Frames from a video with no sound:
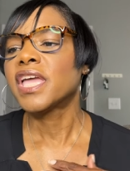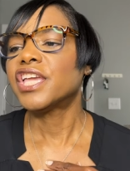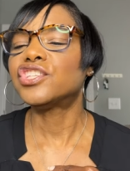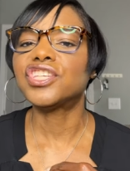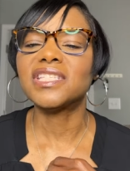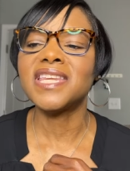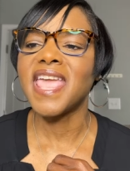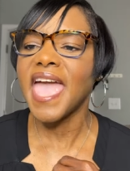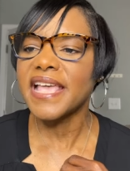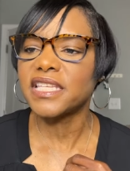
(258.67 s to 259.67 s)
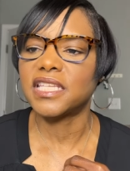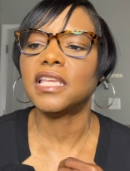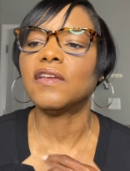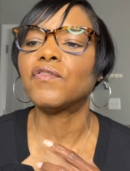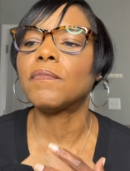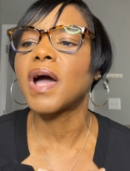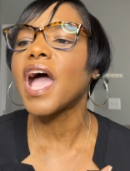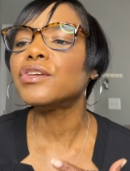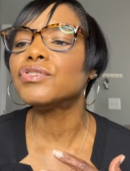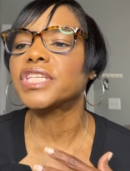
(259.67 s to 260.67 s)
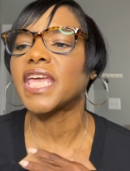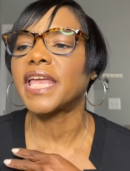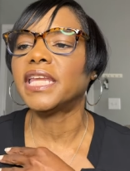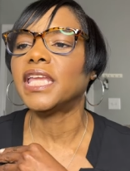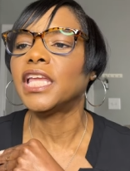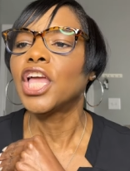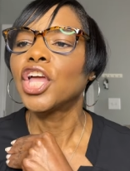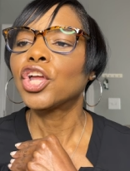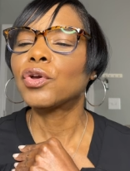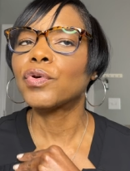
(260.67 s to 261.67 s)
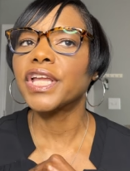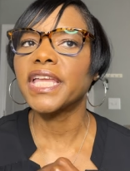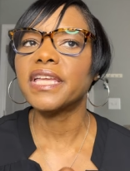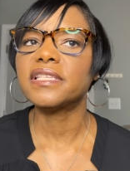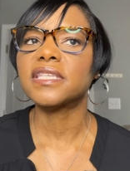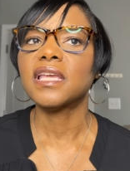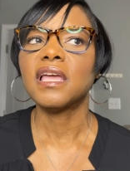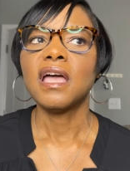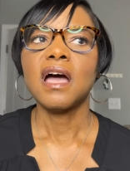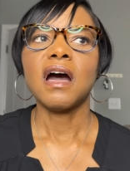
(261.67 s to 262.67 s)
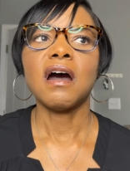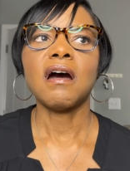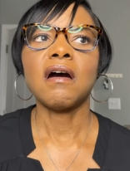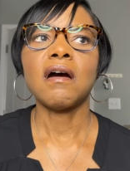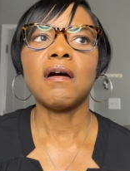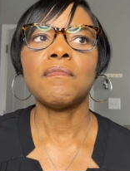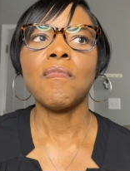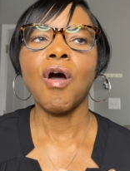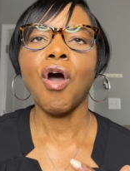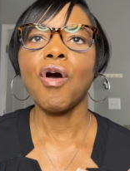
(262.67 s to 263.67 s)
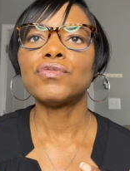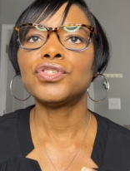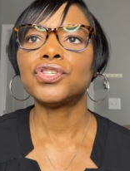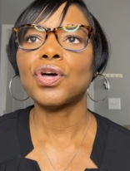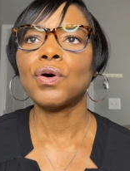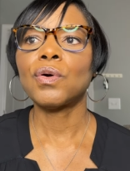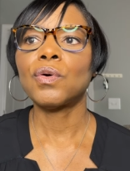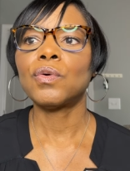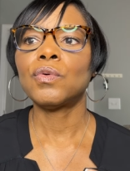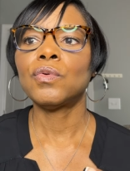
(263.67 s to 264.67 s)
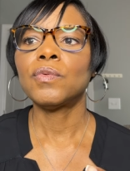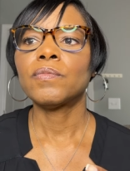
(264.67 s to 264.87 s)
It's just nasty. And from my understanding, crickets um, also,